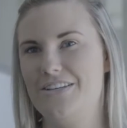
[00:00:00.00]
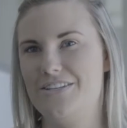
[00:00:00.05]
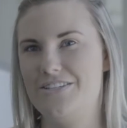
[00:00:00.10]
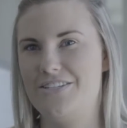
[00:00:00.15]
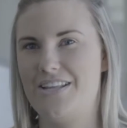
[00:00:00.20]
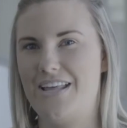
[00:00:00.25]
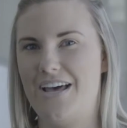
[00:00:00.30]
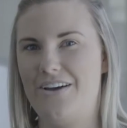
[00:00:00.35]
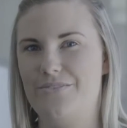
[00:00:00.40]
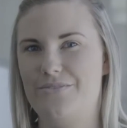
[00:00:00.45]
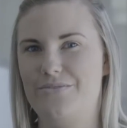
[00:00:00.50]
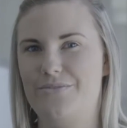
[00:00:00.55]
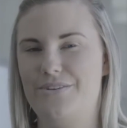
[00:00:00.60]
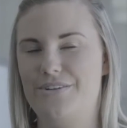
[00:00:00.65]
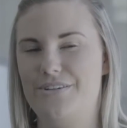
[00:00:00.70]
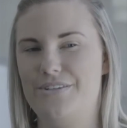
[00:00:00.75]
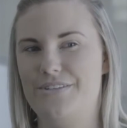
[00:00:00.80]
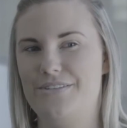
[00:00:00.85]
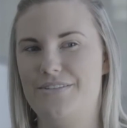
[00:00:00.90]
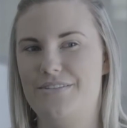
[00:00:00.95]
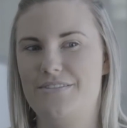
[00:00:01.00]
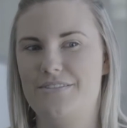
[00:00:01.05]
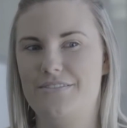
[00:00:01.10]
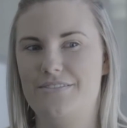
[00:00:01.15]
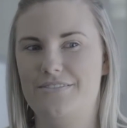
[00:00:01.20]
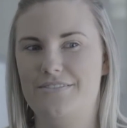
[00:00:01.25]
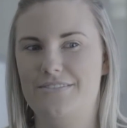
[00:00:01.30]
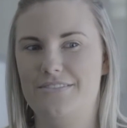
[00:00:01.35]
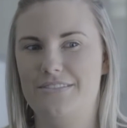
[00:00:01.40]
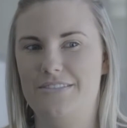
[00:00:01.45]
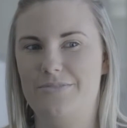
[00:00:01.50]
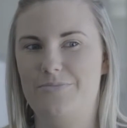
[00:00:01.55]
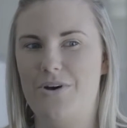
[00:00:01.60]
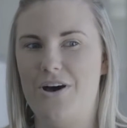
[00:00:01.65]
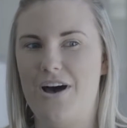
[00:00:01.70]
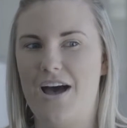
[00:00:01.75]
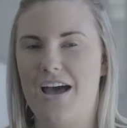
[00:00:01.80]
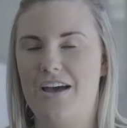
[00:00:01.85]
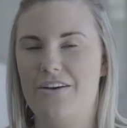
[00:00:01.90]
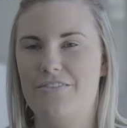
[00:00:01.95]
so that was
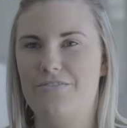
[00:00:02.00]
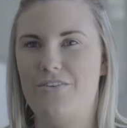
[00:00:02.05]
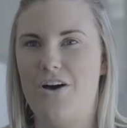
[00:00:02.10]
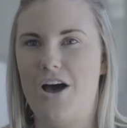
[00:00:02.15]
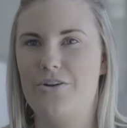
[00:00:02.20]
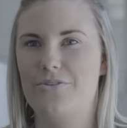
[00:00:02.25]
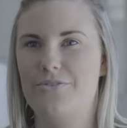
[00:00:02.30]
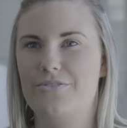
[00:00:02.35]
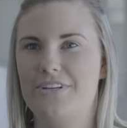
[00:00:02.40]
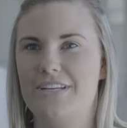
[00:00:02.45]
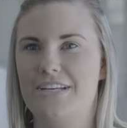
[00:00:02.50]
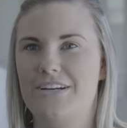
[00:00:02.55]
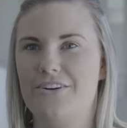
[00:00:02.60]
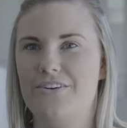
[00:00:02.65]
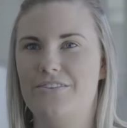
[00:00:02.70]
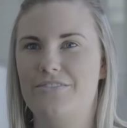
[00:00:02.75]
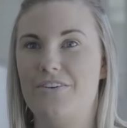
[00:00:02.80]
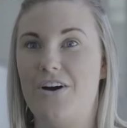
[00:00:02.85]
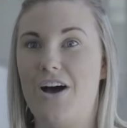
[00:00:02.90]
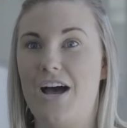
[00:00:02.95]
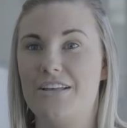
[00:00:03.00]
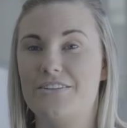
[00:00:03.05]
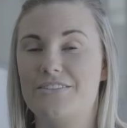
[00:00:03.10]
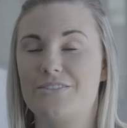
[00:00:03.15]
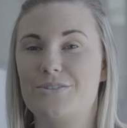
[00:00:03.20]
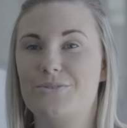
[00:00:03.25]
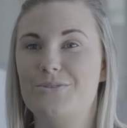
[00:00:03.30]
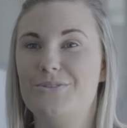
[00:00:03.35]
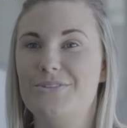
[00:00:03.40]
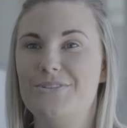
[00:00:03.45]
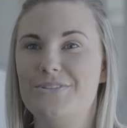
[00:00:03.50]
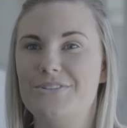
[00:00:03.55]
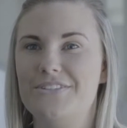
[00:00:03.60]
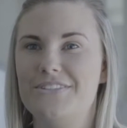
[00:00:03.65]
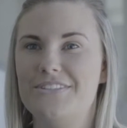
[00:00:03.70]
my final year of high school.